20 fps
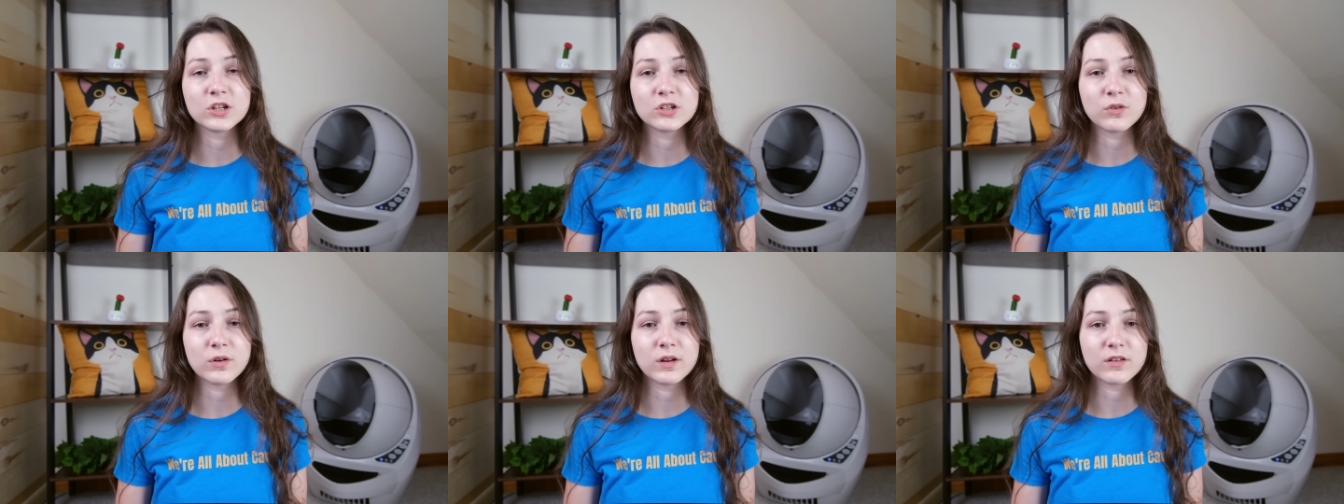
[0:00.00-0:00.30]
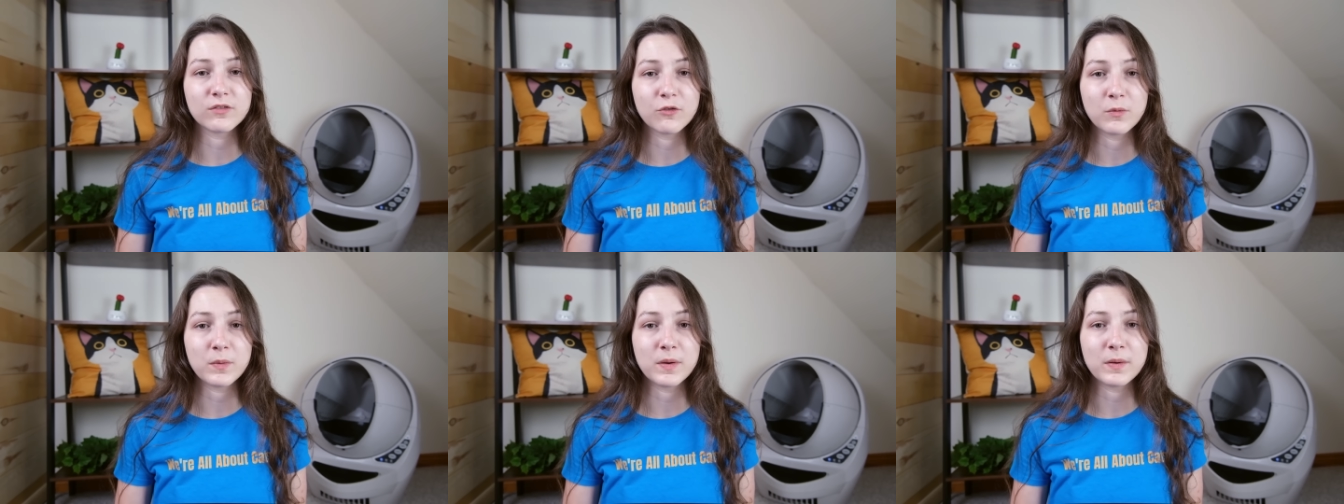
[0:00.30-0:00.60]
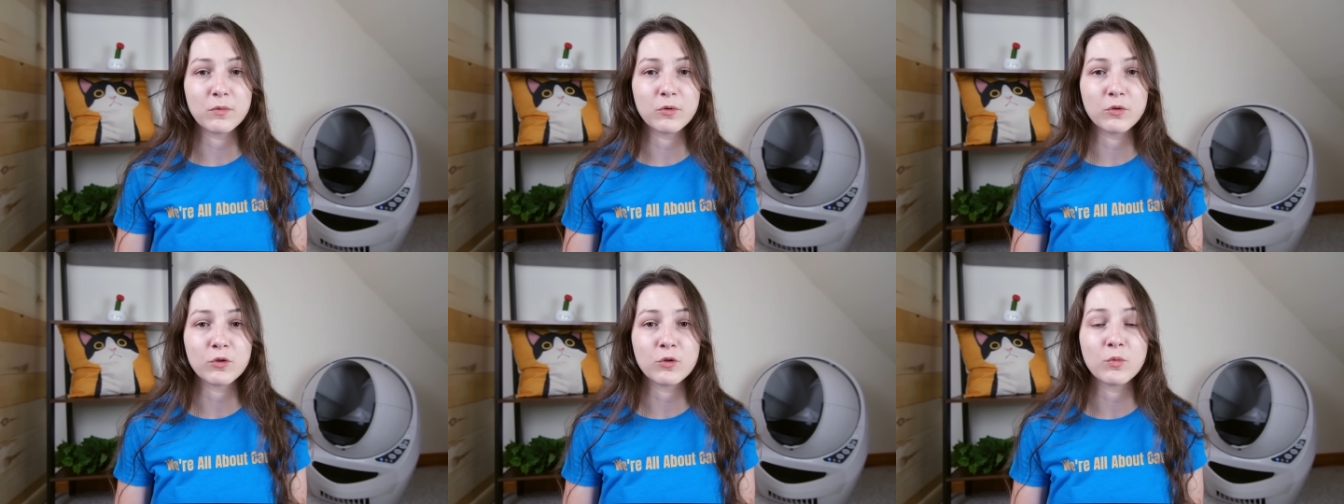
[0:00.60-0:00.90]
choice for
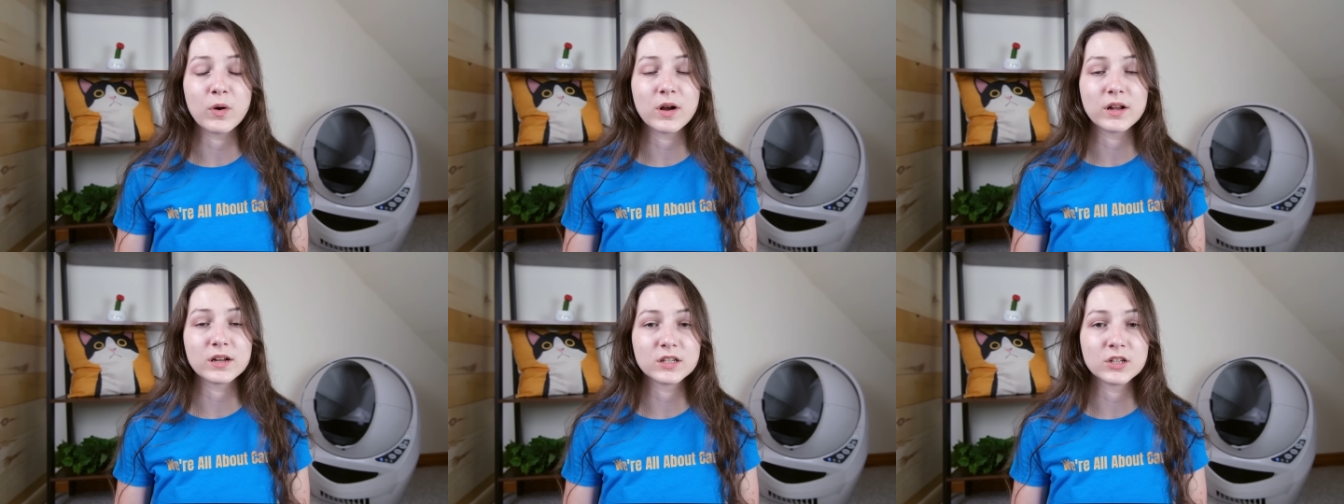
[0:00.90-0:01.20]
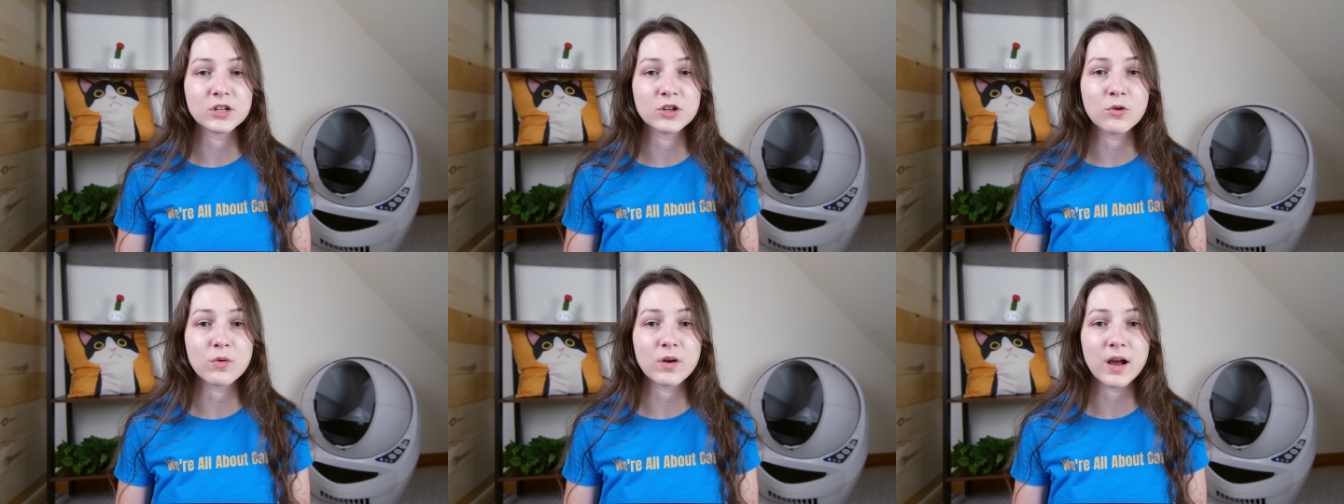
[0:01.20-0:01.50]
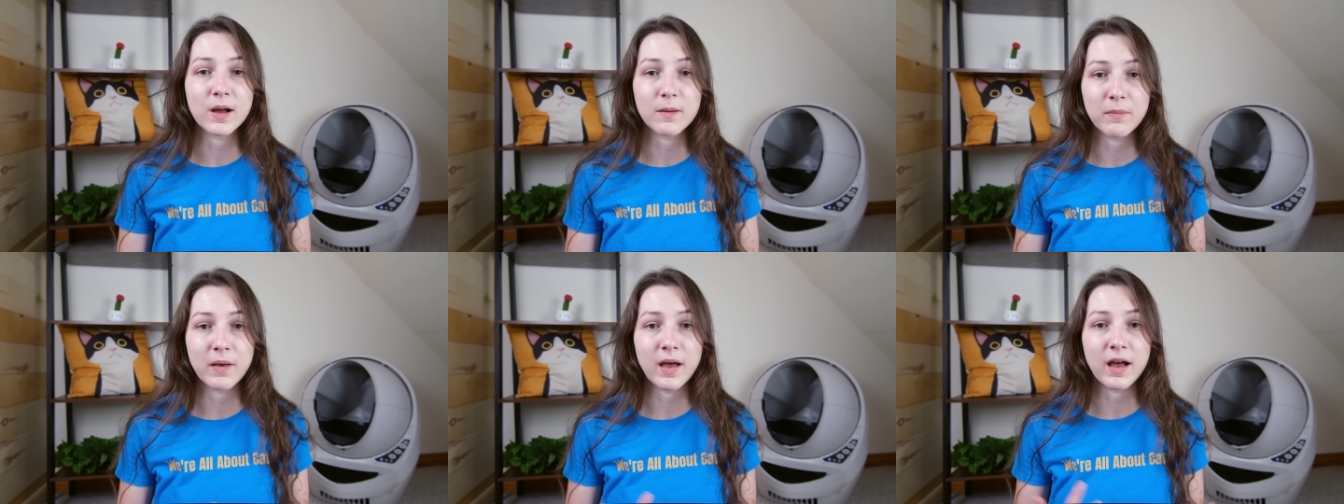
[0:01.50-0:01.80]
people who want to
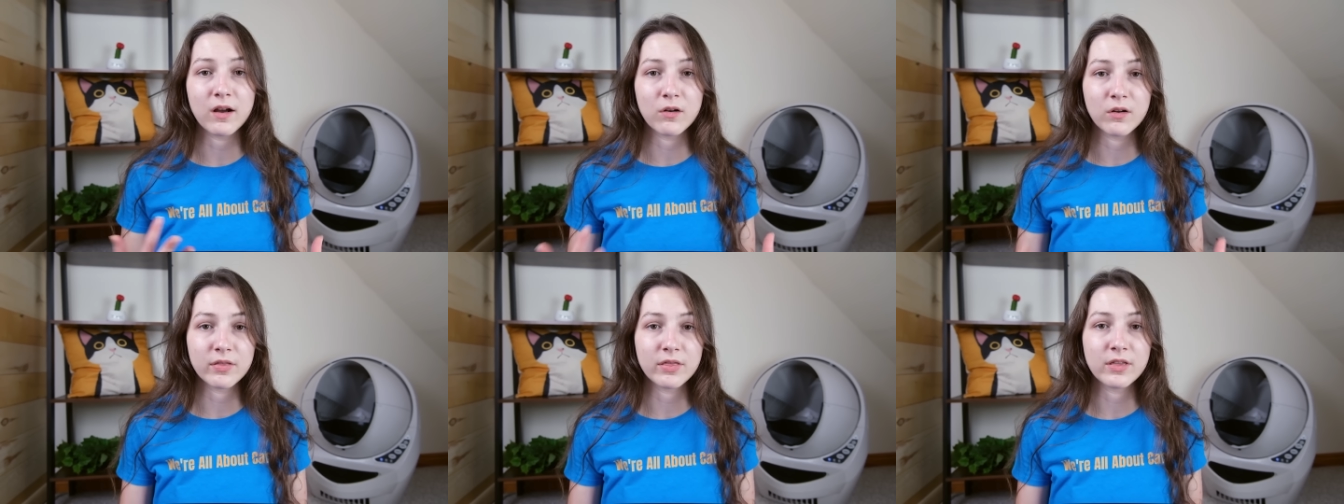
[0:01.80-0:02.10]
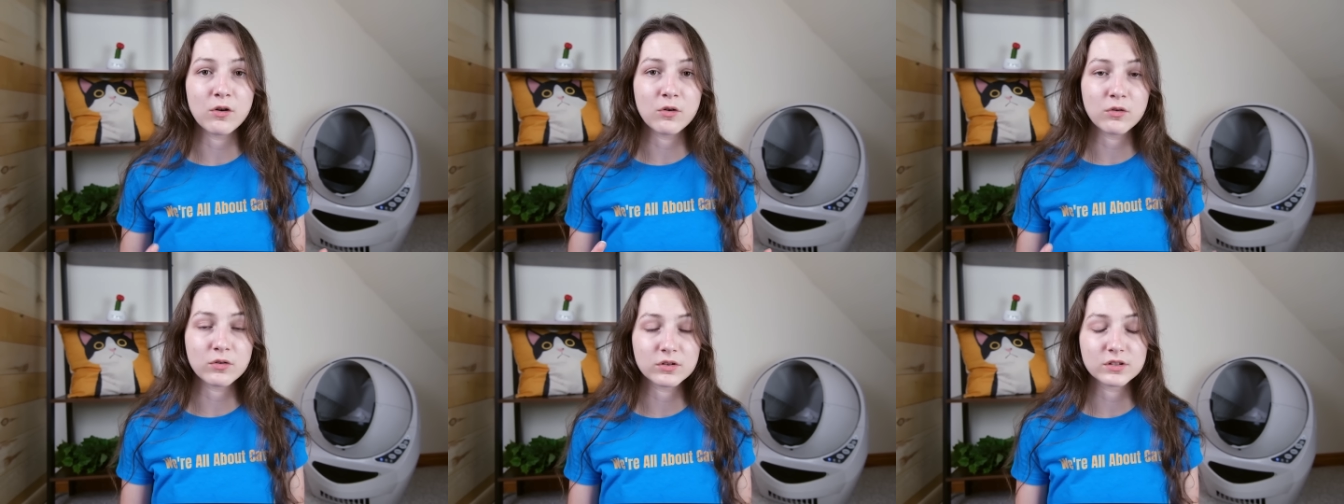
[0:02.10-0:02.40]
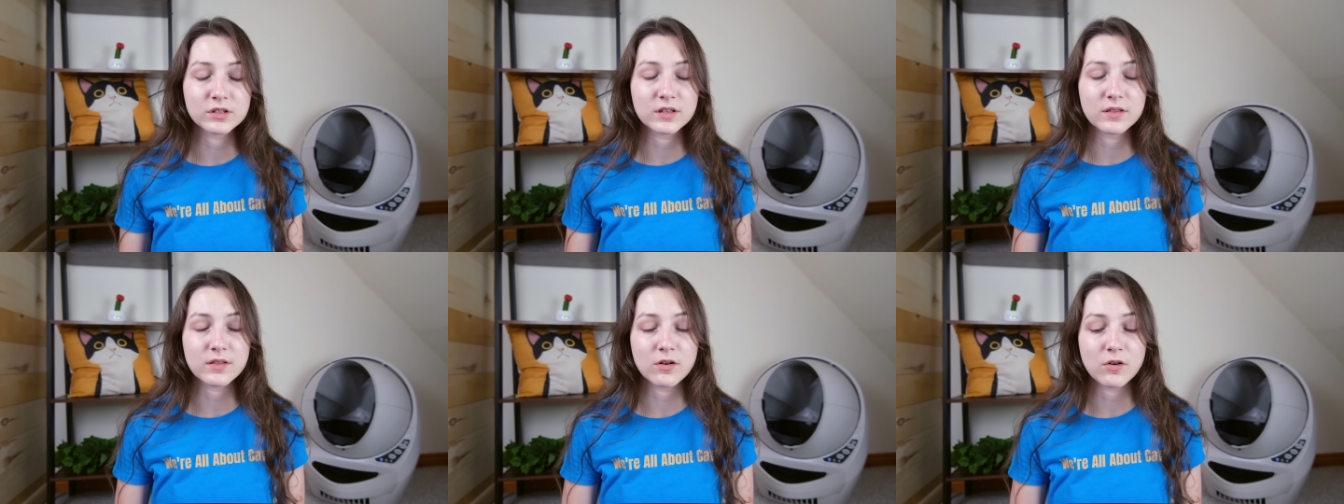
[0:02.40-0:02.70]
cut back on the
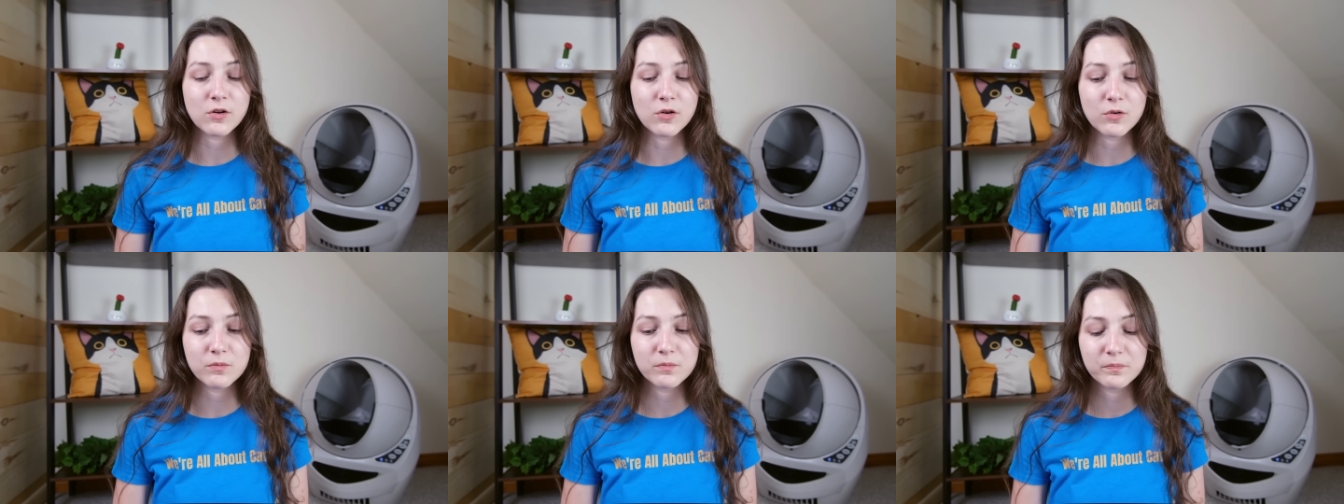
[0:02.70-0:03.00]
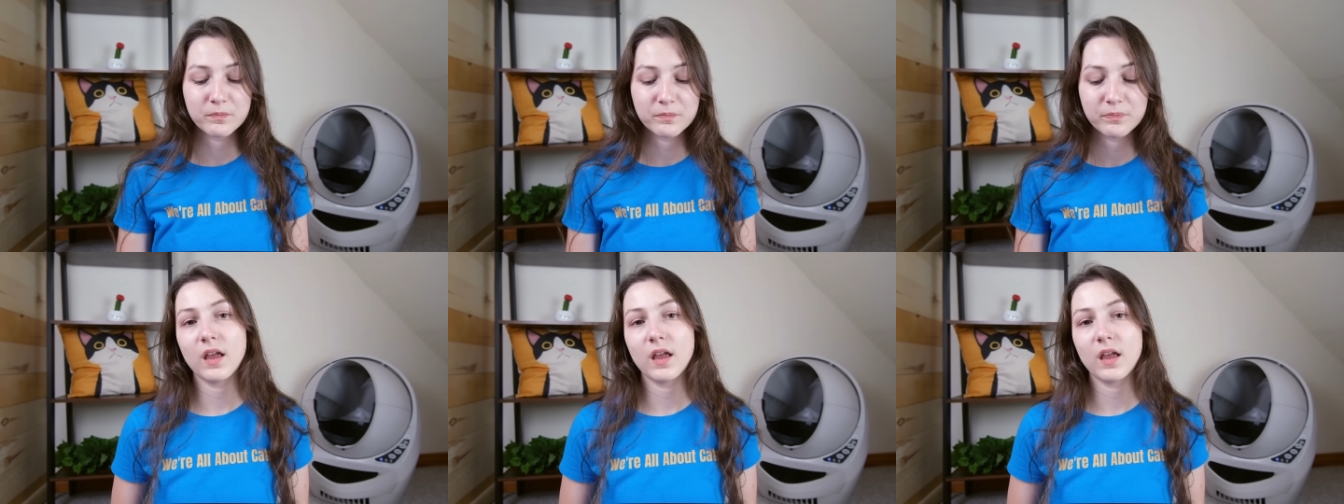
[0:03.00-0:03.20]
odors in their home.